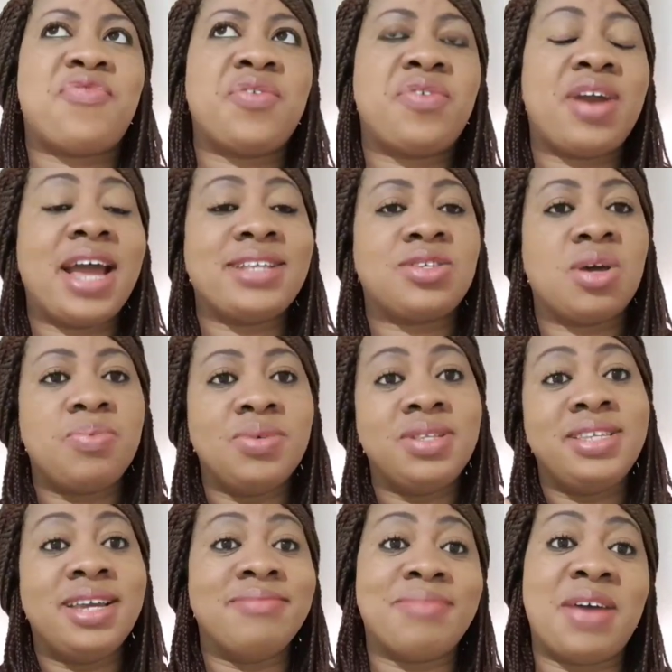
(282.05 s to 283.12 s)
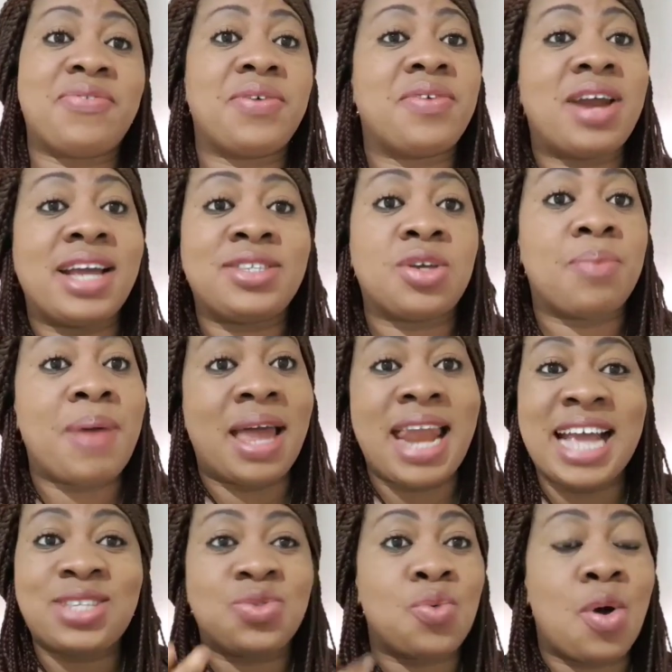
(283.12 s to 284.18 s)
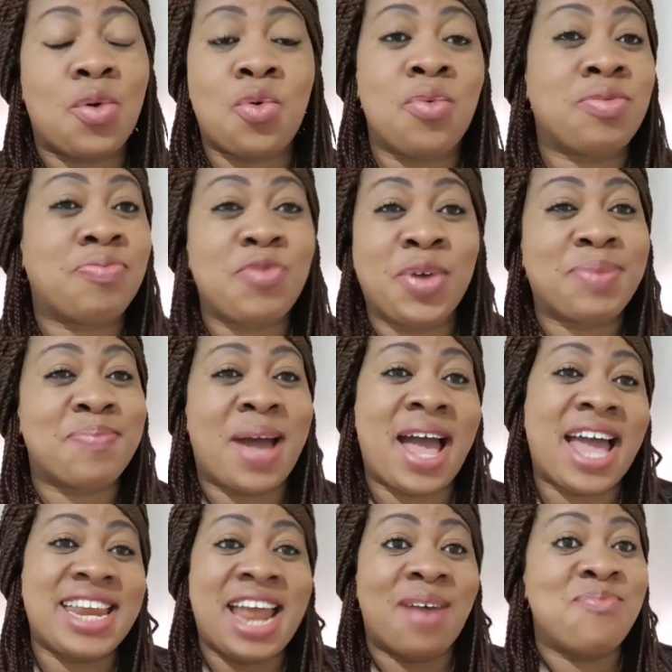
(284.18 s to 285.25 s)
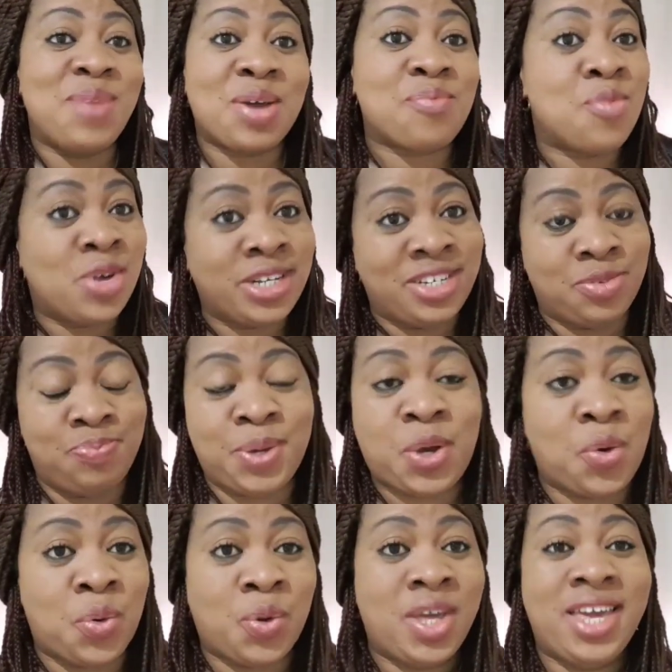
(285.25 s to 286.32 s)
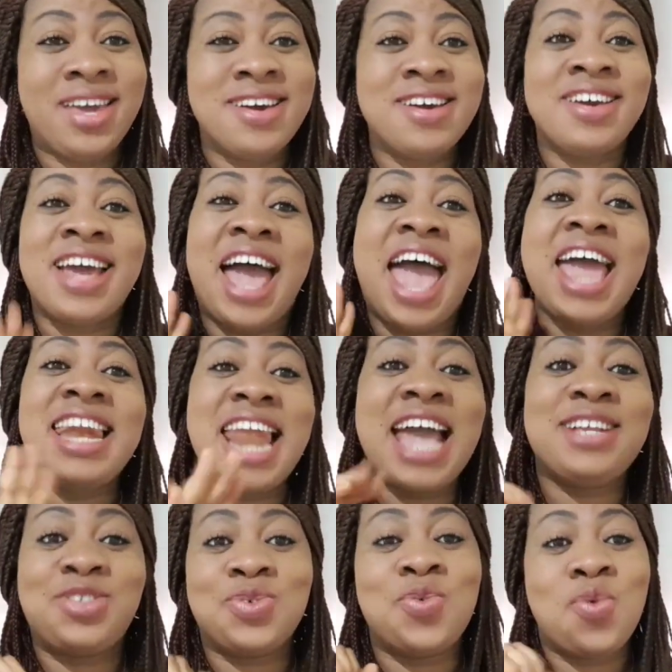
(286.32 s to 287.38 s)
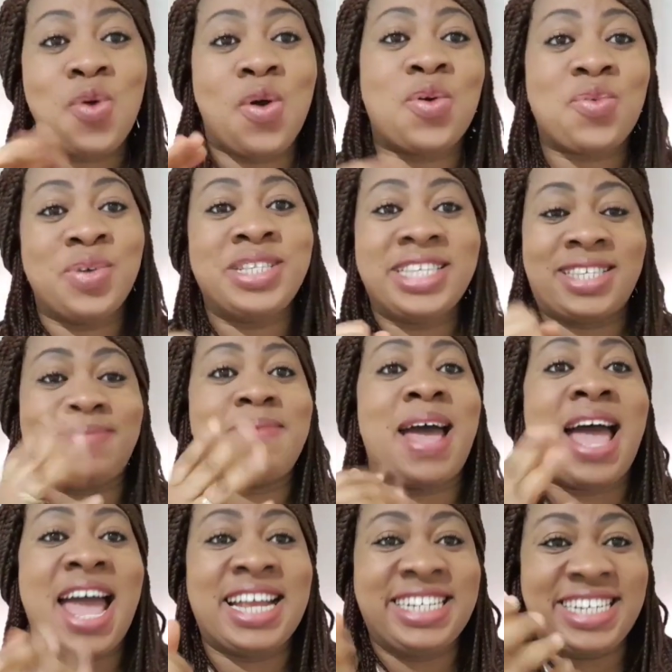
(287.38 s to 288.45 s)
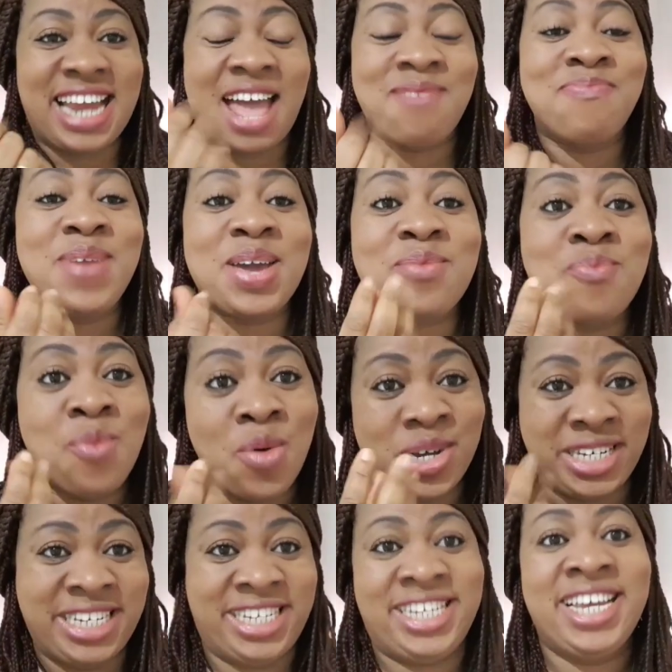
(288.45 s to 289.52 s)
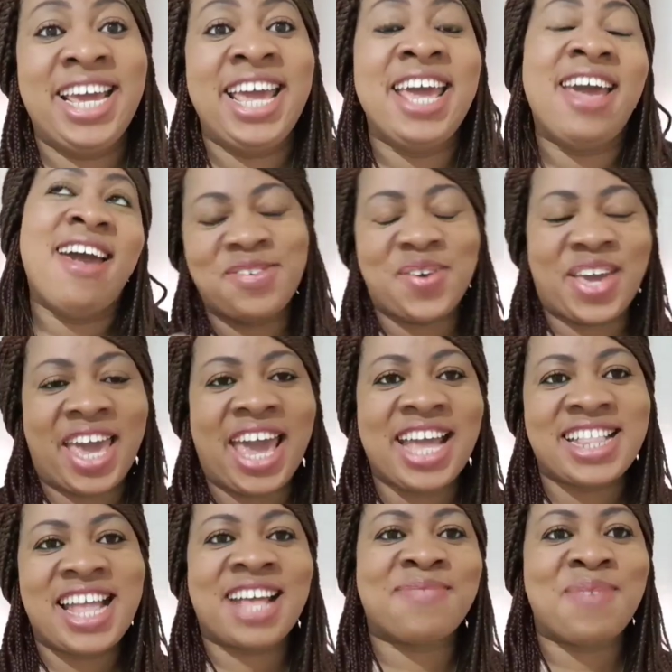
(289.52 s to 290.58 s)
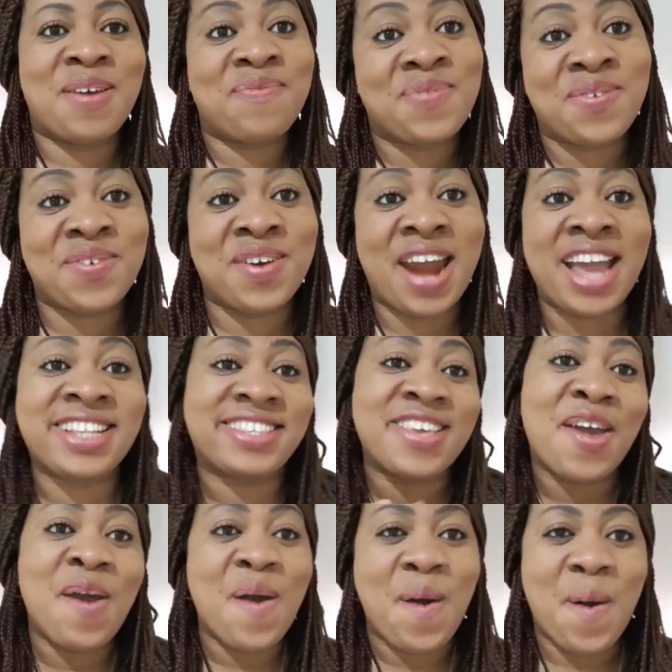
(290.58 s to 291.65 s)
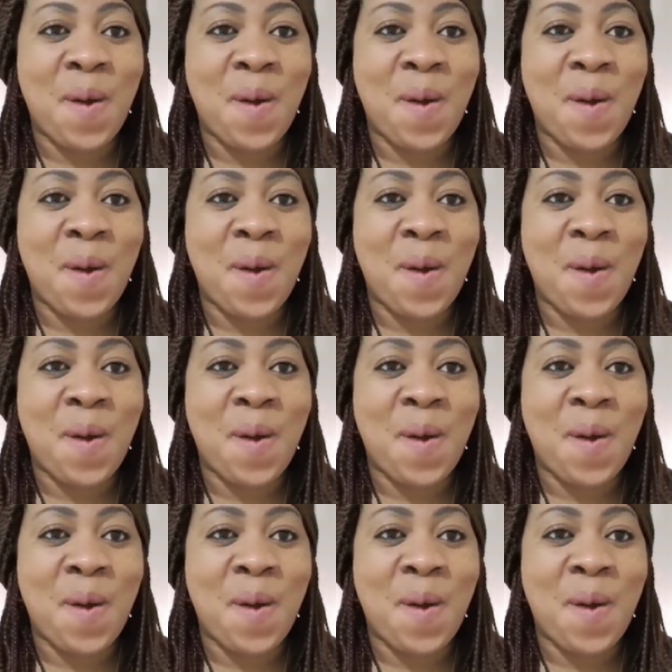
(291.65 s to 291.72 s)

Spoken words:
My favorite hobby, I like to work with my hand and make money. Because I like to work with this my hand and make money. Okay, that's my favorite